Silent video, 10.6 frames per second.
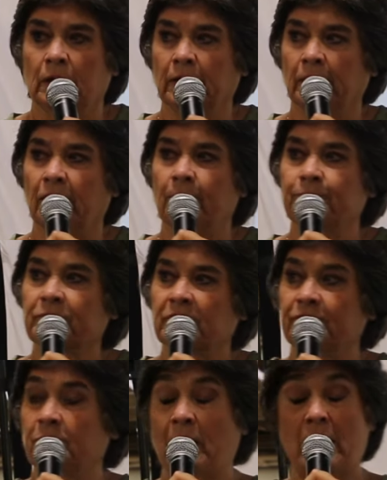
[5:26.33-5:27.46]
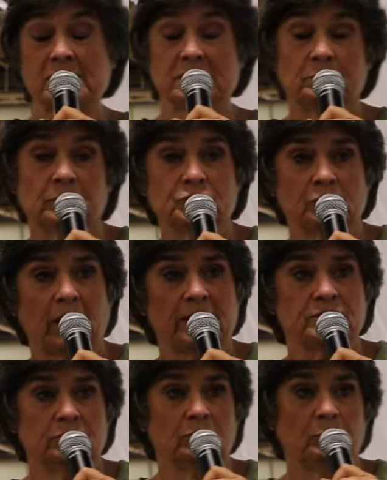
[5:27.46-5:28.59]
If possible, try
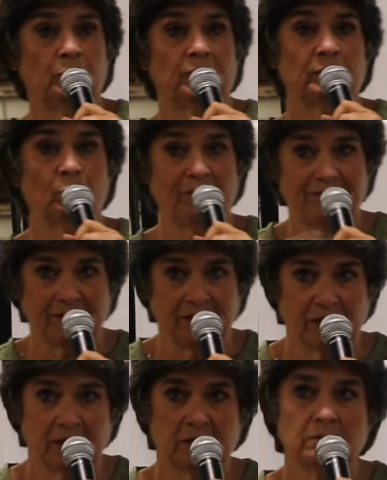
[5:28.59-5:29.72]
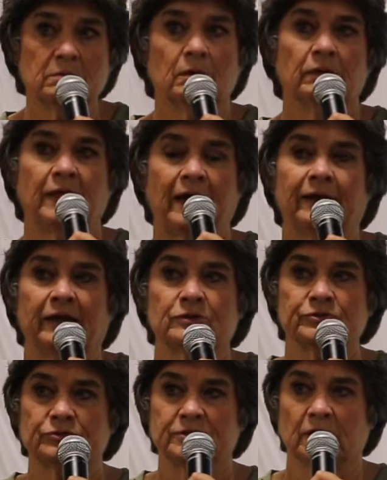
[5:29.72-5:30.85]
to put them within that
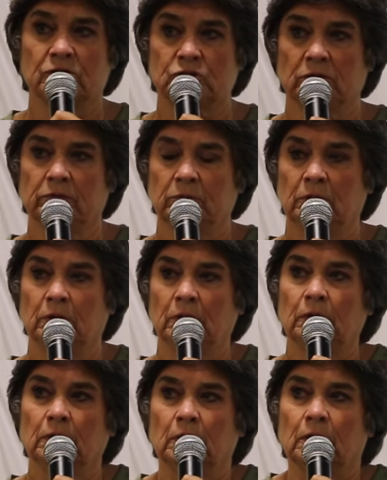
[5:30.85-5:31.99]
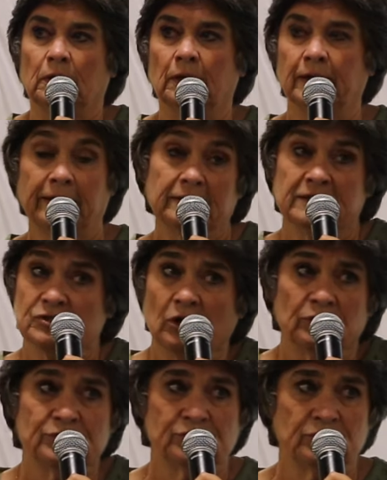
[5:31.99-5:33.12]
answer section. Again, it's
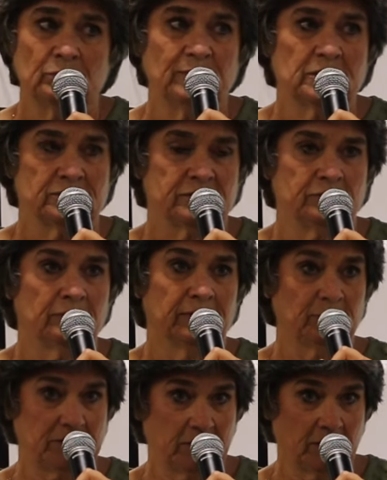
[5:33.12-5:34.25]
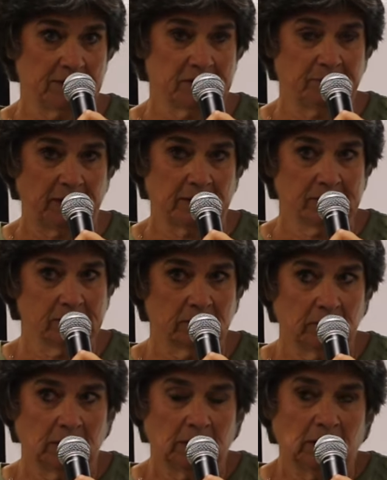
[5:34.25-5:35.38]
hard to do because you're limited on space.
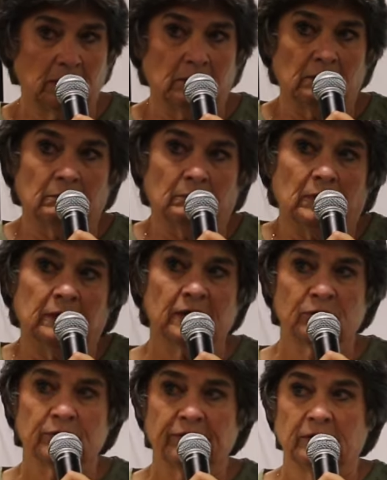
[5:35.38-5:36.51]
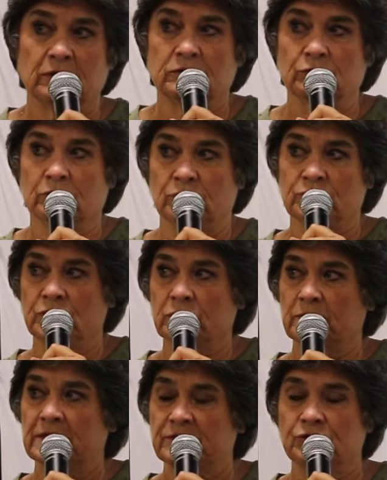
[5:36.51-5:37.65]
Another thing that you can
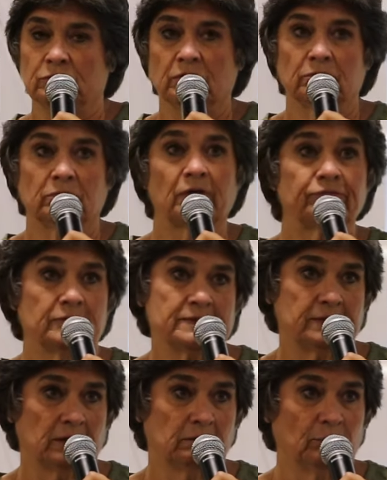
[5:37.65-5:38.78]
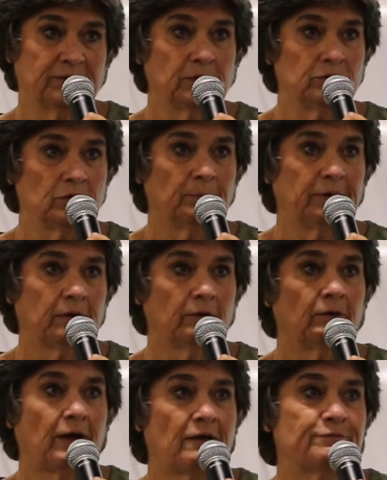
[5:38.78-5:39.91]
do is you can reference it within your
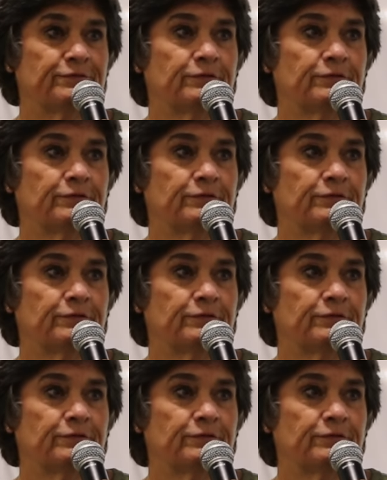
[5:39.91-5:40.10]
paragraph.